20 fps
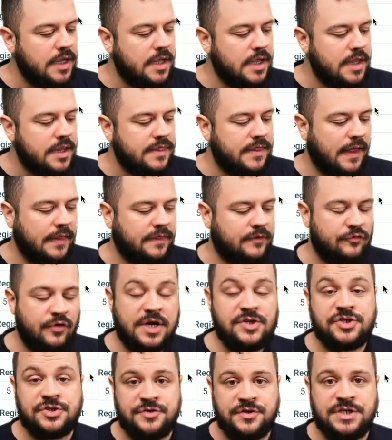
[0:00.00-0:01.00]
that the
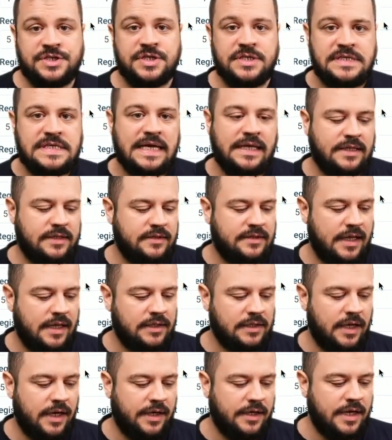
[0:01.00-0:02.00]
registration
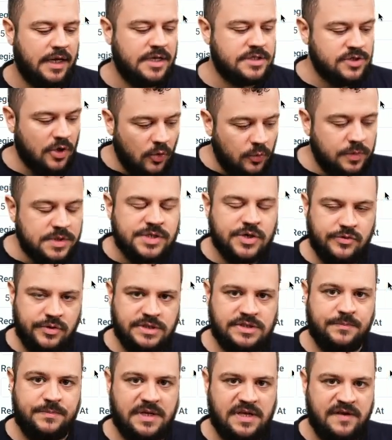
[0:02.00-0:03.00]
deadline is always going
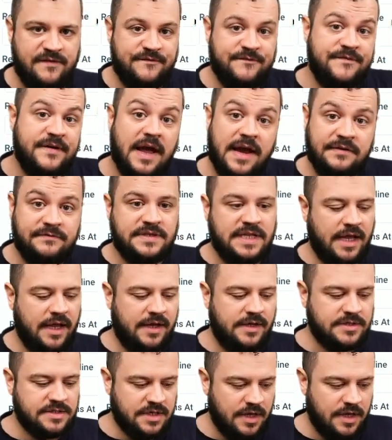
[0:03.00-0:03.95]
to be 5 days